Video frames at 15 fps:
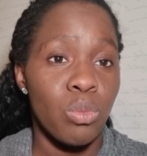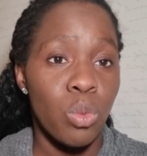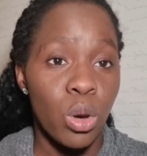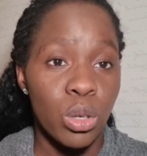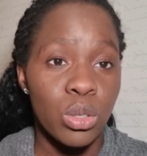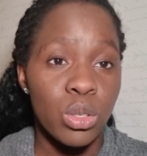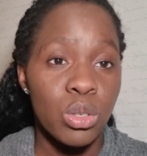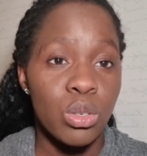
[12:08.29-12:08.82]

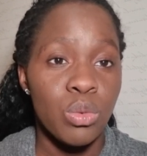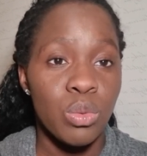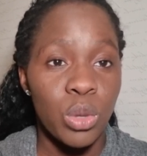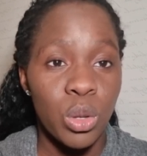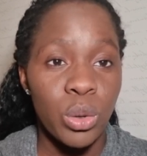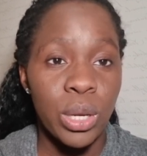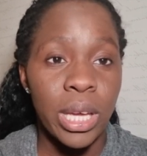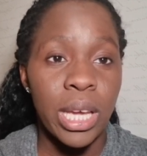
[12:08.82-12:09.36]
want to
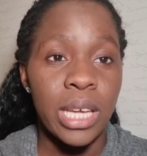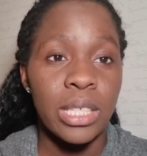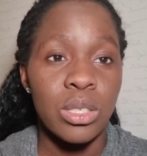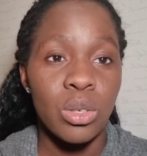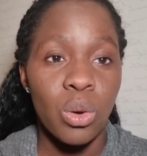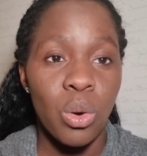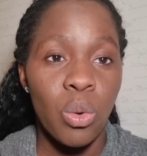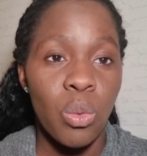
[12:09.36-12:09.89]

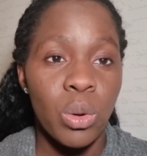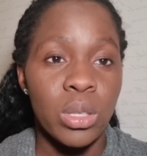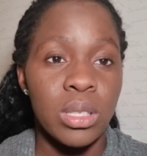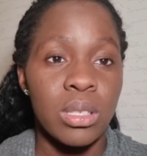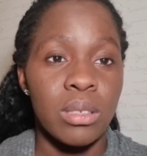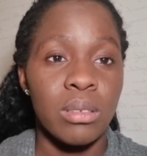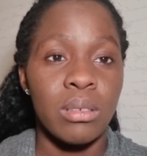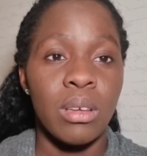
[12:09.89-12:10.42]
relocate or
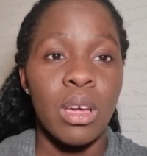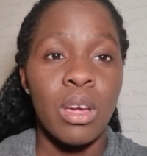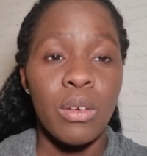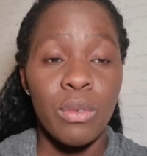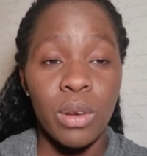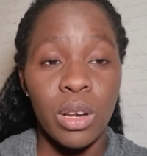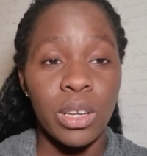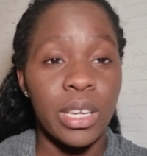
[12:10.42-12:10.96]
want to
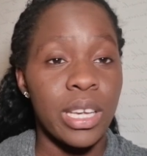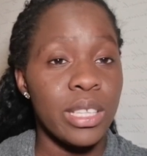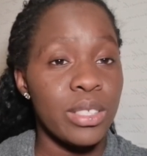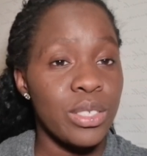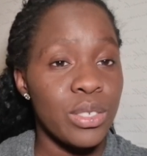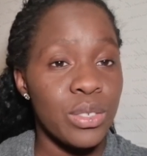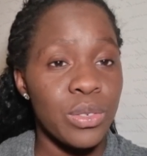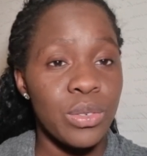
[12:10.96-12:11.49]

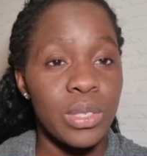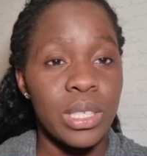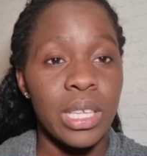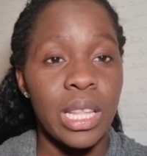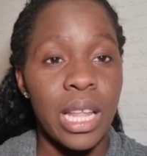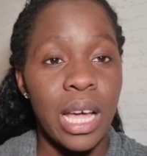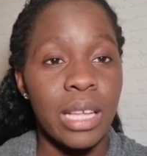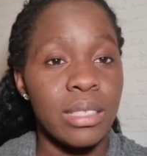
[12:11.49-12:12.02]
relocate to New
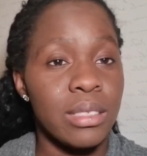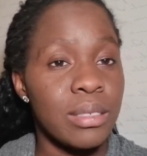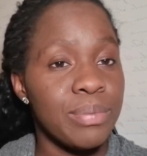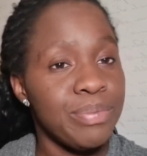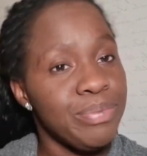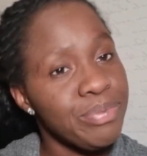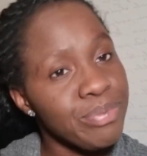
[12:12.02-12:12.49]
Zealand.